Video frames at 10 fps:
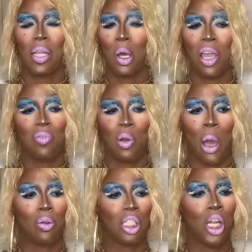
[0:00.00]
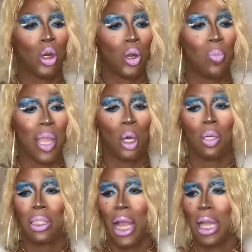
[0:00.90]
You know, even when I was younger, being
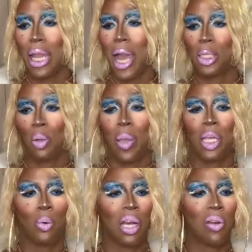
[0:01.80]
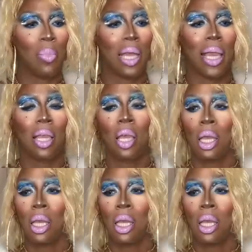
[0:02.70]
on chat lines or being or whatever, I'd be like,